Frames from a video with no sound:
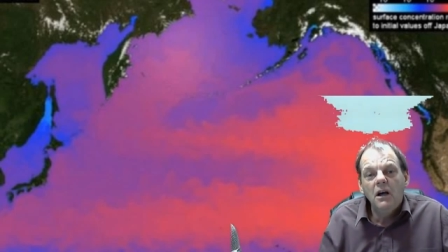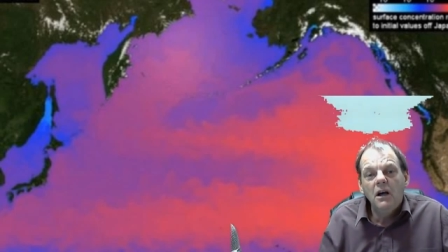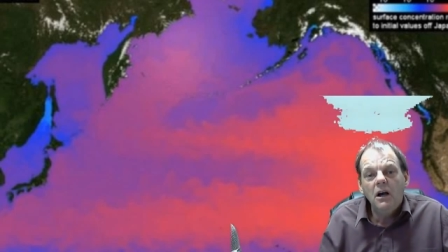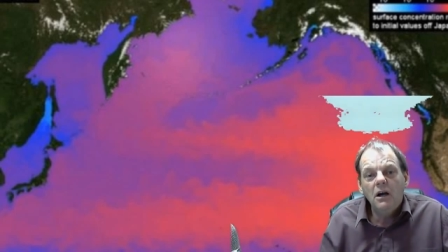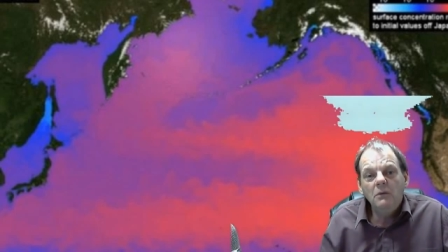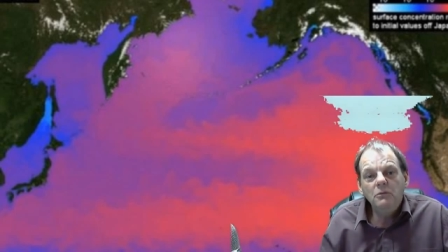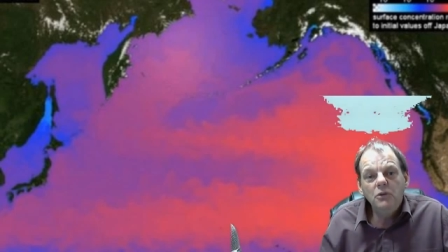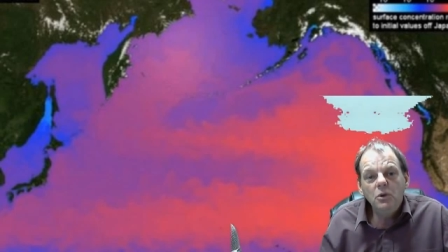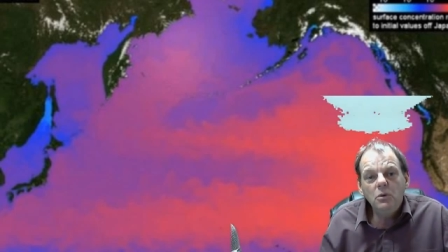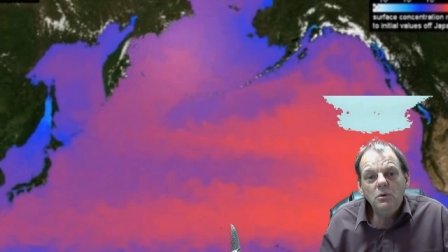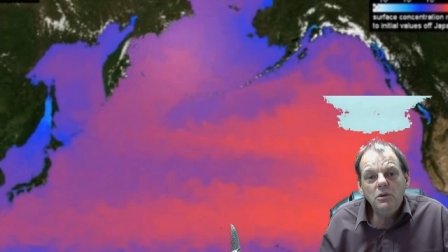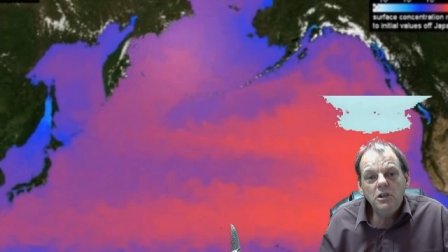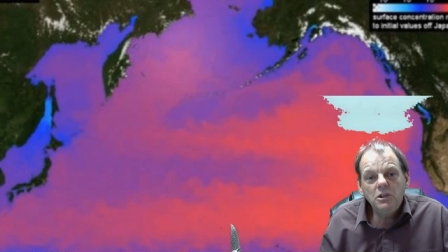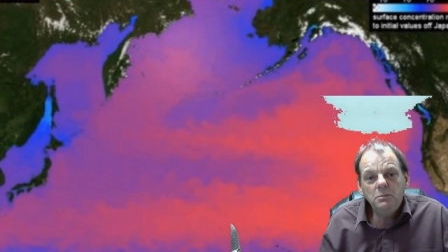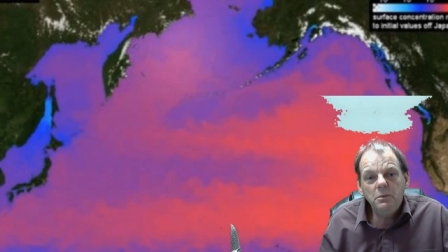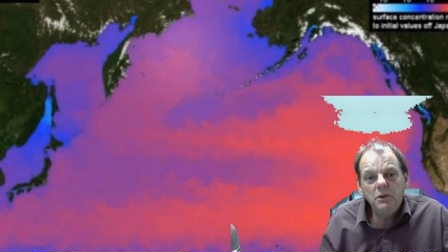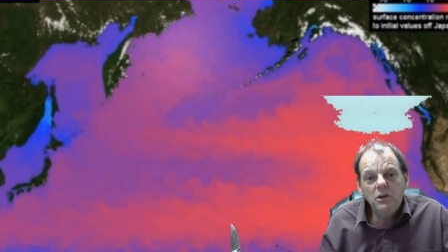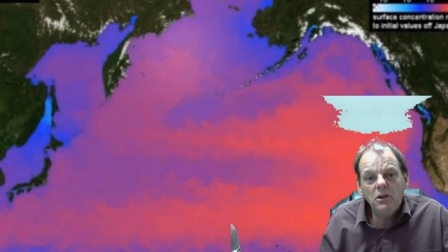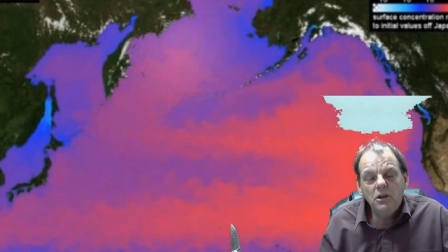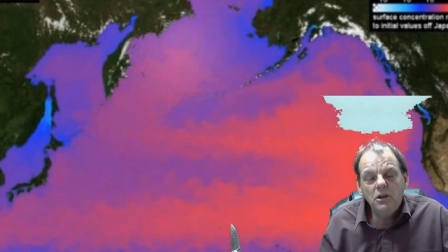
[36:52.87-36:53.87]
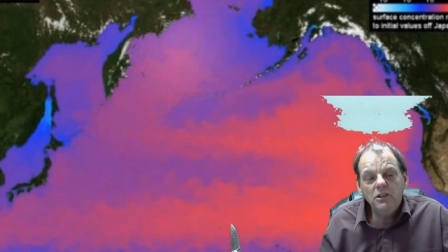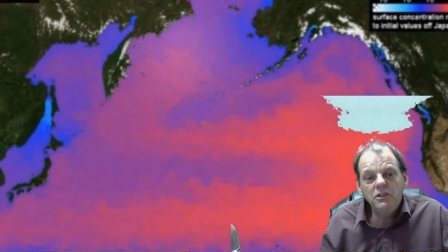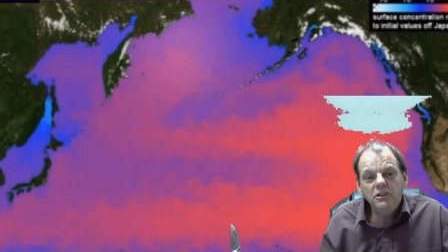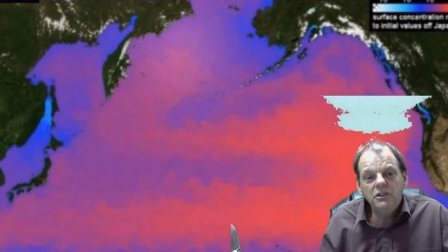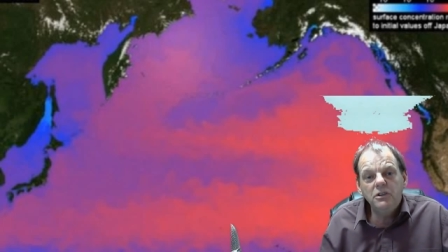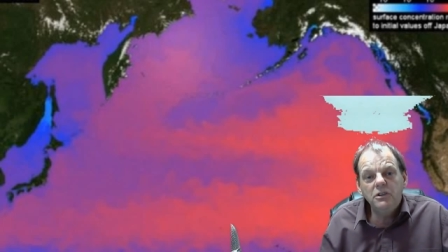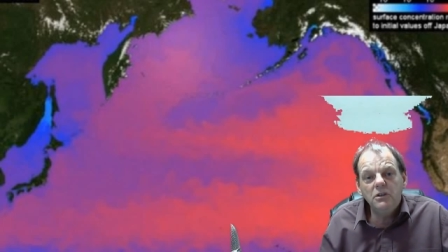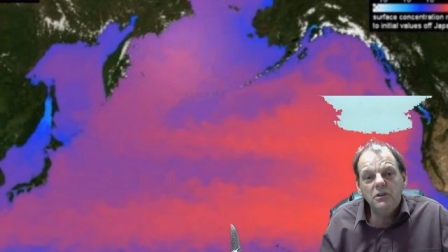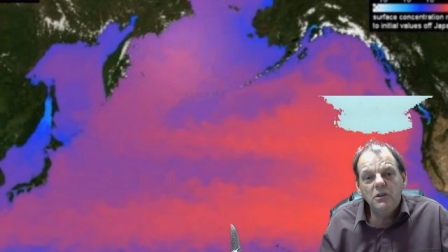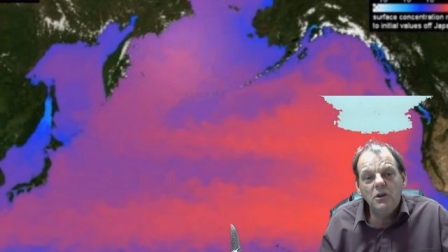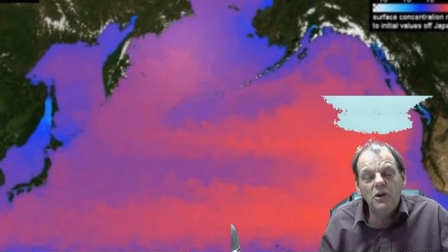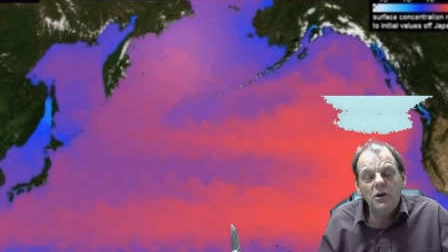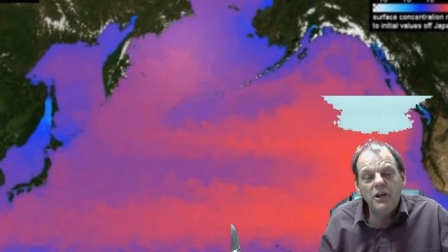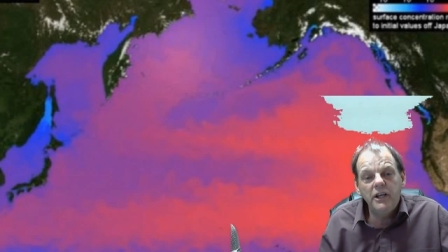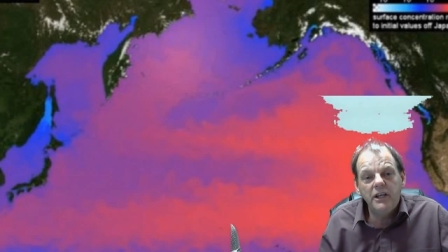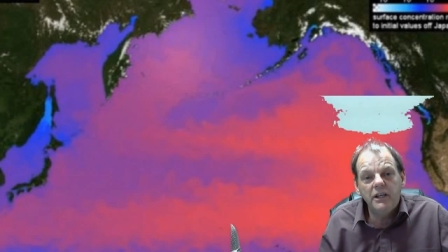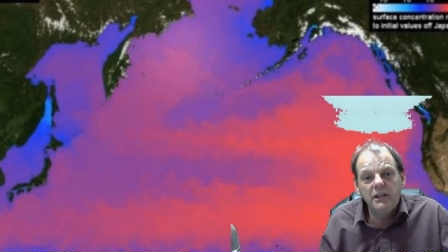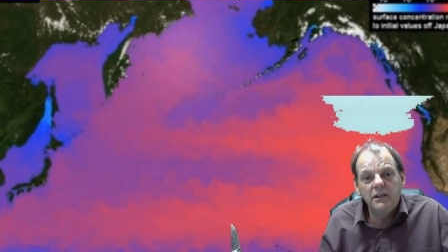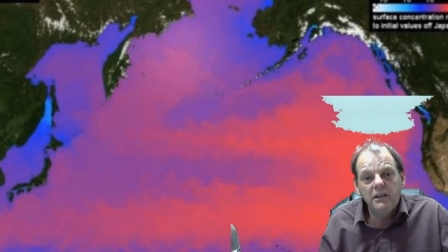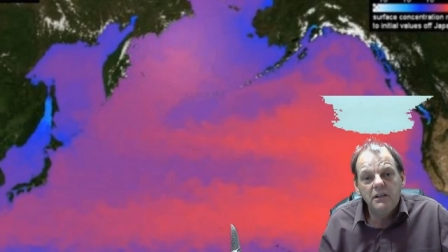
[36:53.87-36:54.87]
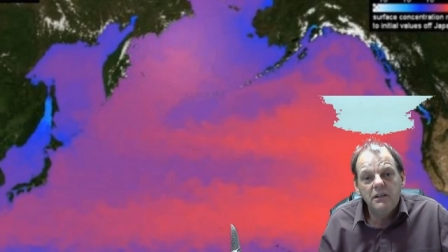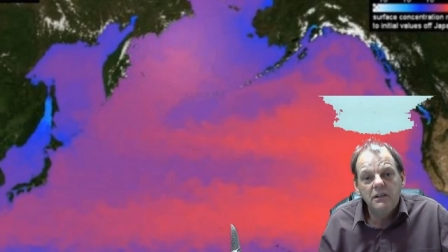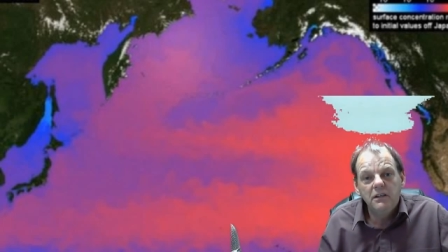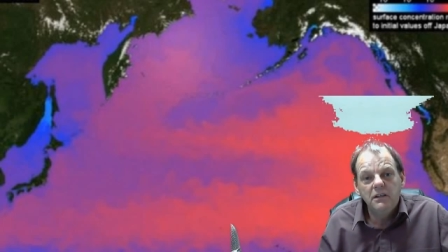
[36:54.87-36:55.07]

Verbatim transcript: I'm doing this because they're lying.